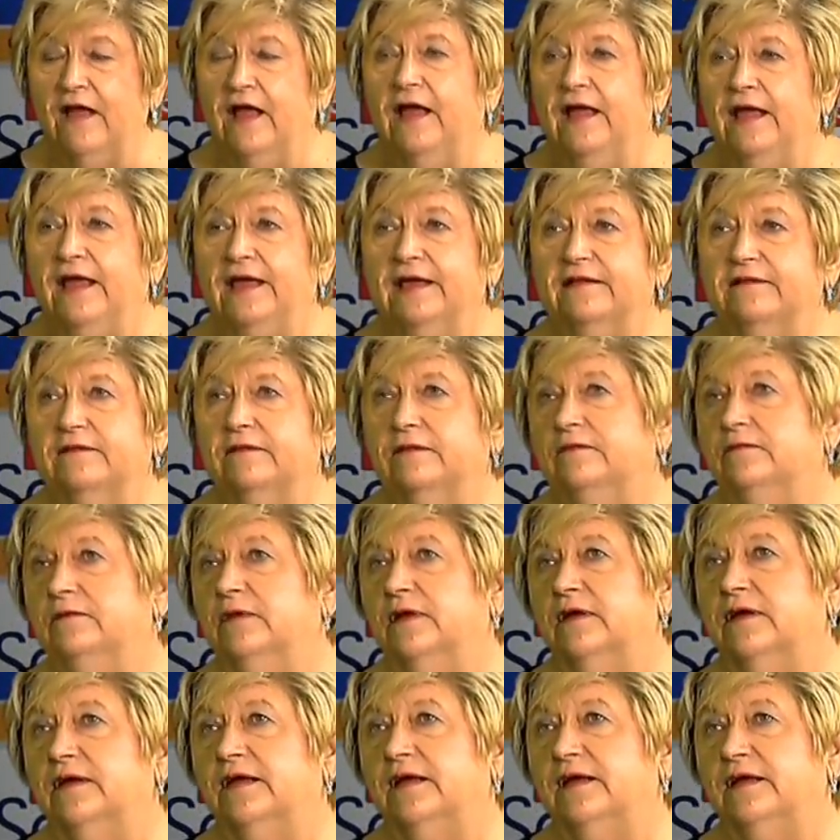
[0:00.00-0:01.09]
Yep. And
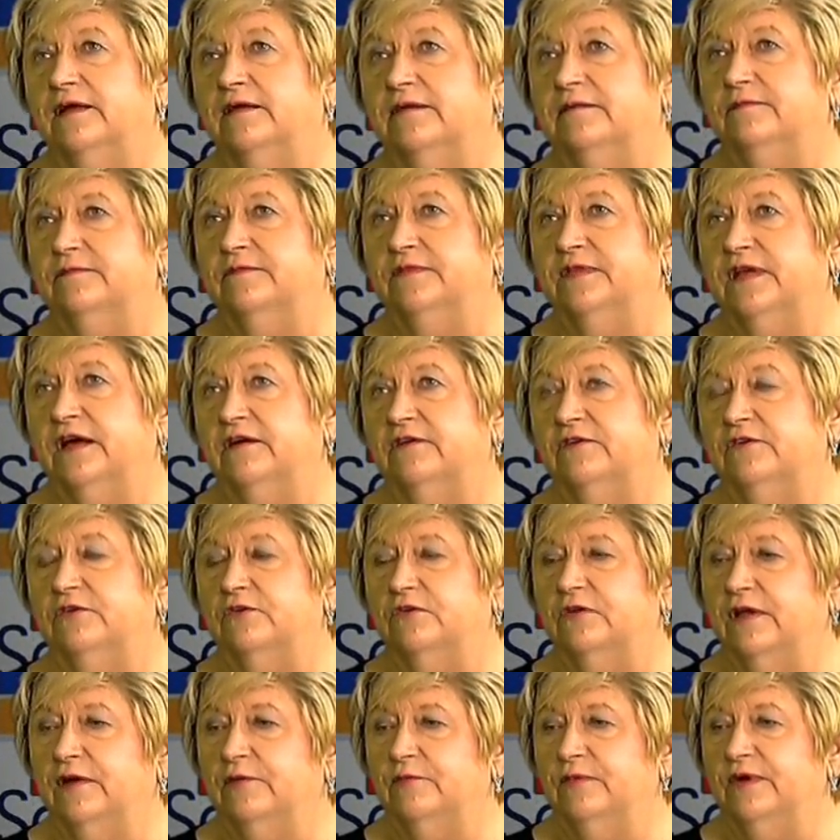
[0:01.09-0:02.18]
I, uh, the
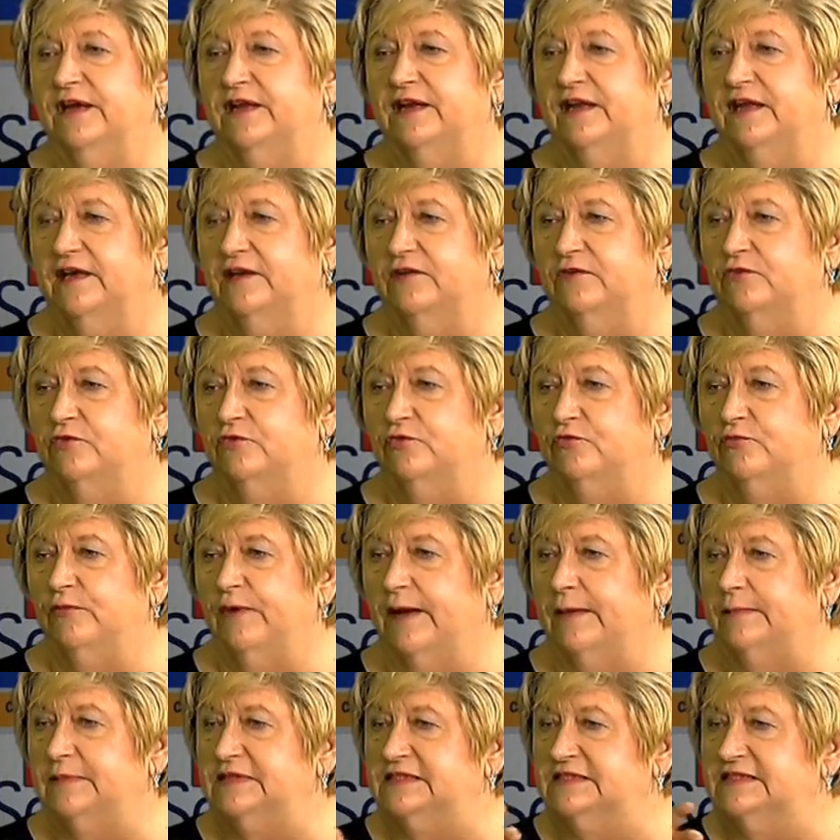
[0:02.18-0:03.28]
article I read had Coon
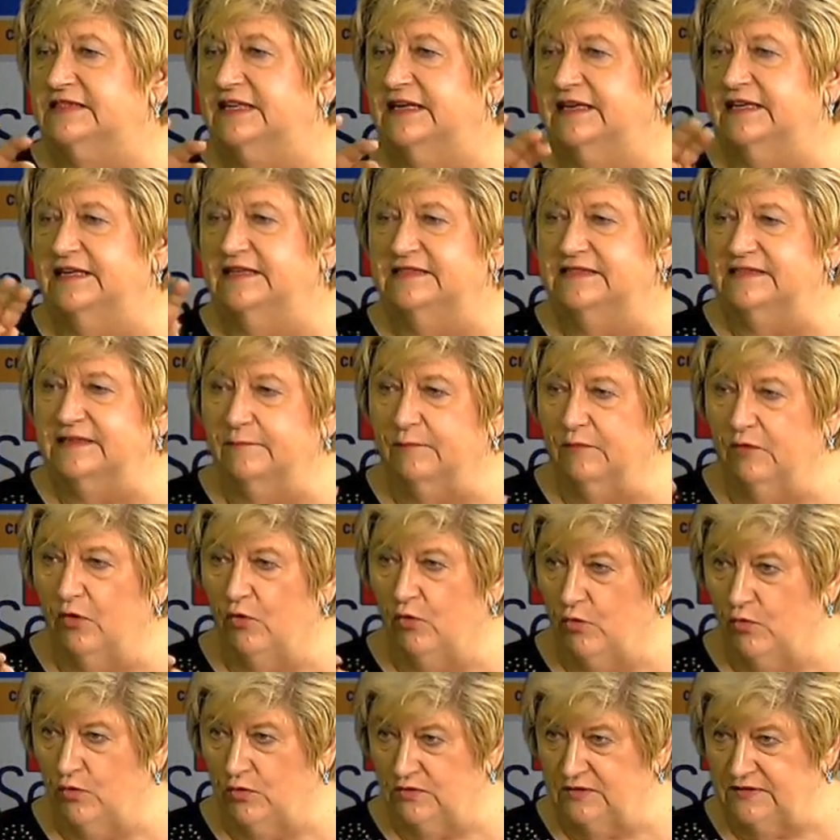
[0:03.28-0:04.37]
Rapids setting some
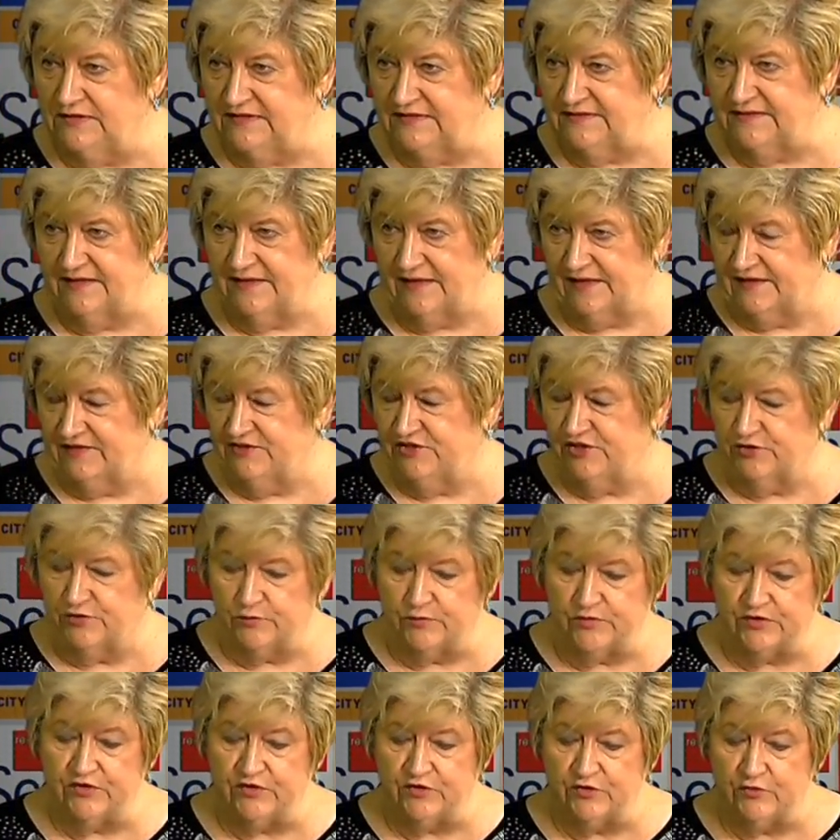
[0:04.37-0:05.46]
goals mm -hmm. that I mm-hmm. shared
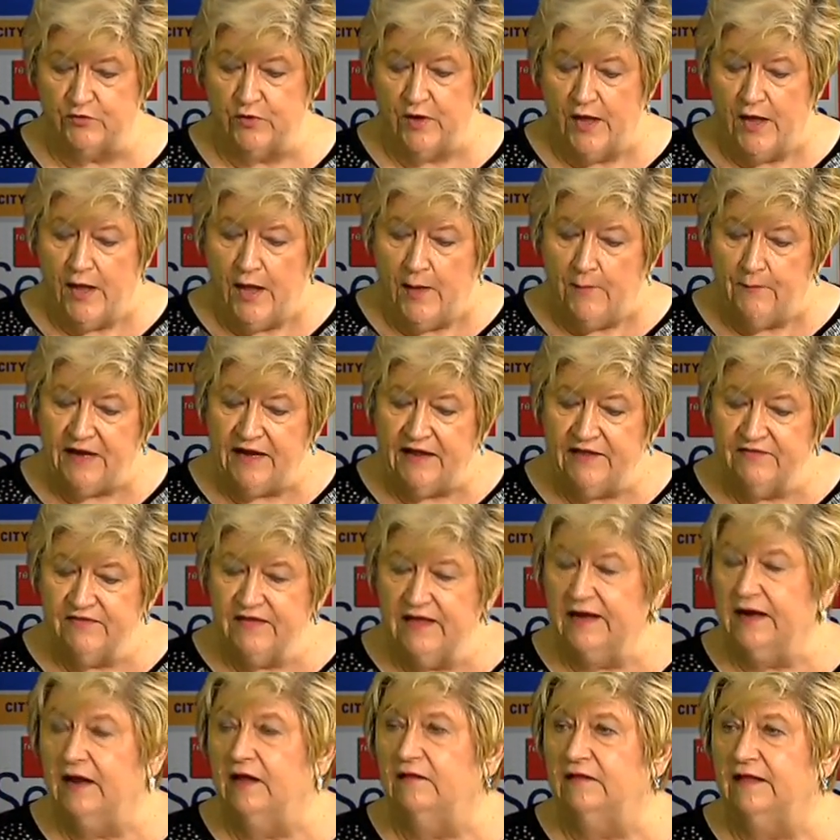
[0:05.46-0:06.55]
with you. But I
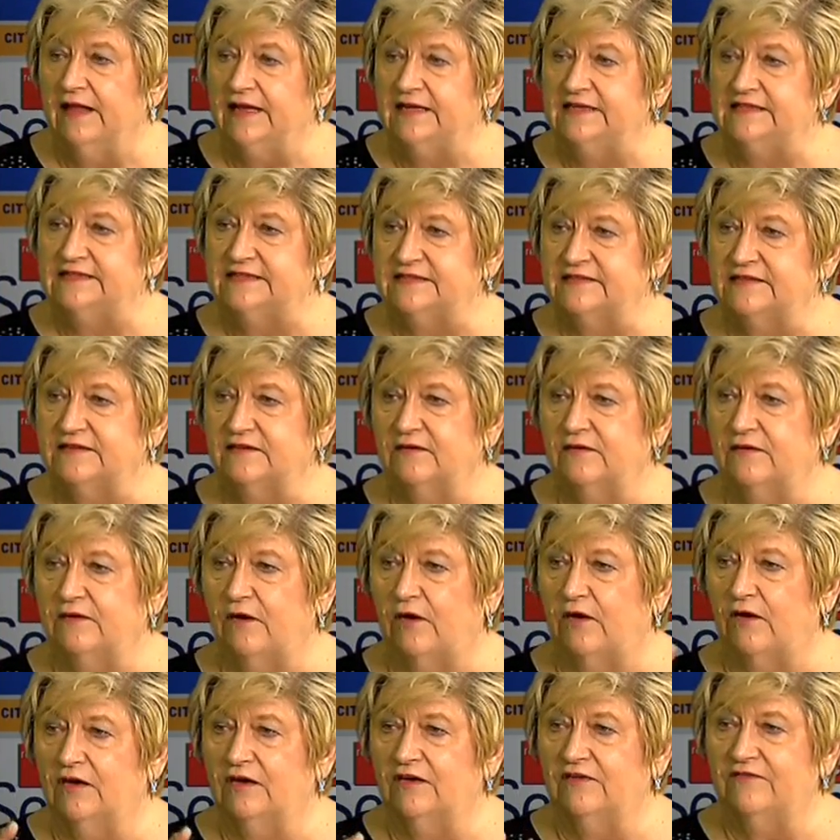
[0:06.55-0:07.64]
thought I'll ask
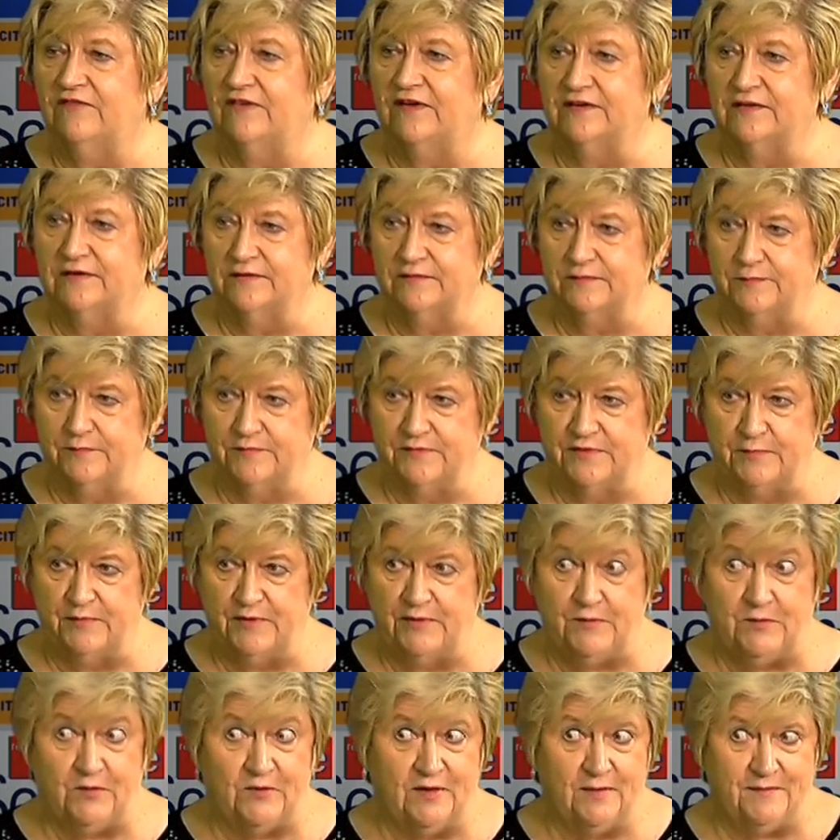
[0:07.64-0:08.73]
all of our the
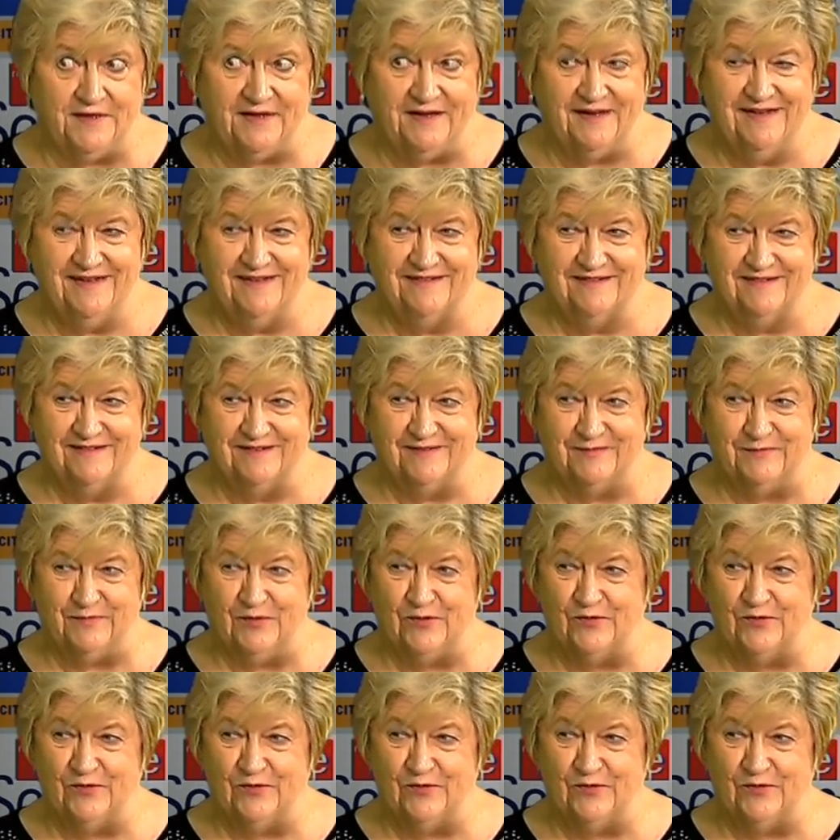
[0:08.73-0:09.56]
people coming on our right.